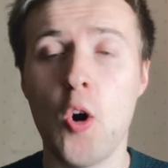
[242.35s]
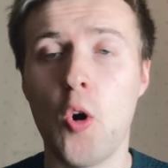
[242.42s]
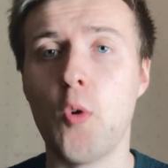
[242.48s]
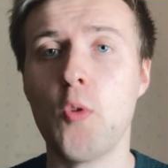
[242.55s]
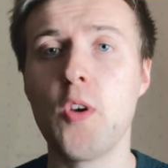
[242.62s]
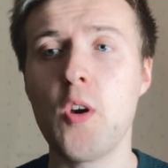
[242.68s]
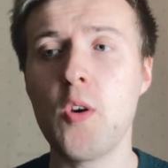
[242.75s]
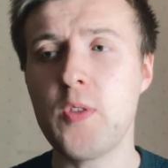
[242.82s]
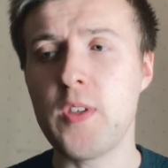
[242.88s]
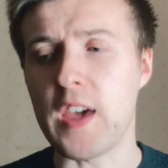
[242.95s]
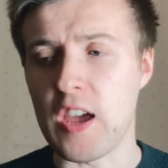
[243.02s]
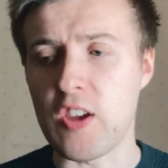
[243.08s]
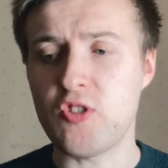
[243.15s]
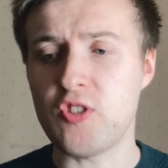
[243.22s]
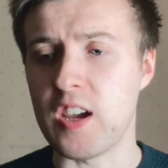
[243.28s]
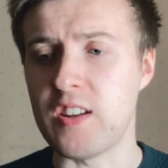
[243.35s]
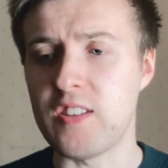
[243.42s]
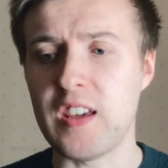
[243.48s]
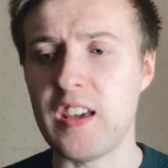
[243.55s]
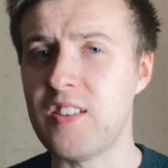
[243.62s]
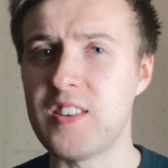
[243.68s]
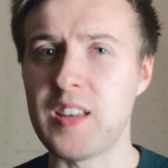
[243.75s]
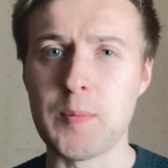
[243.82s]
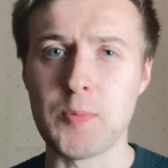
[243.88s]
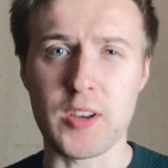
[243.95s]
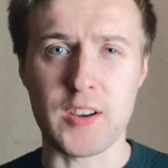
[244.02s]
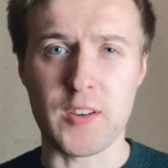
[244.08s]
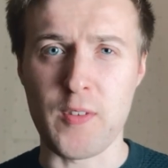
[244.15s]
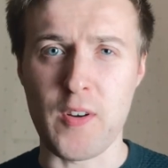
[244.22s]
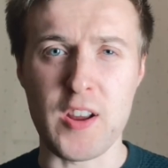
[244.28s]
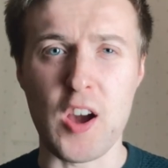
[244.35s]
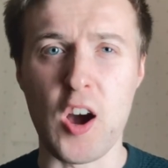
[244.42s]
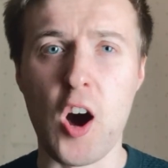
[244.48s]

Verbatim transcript: Although the S J T seems like a very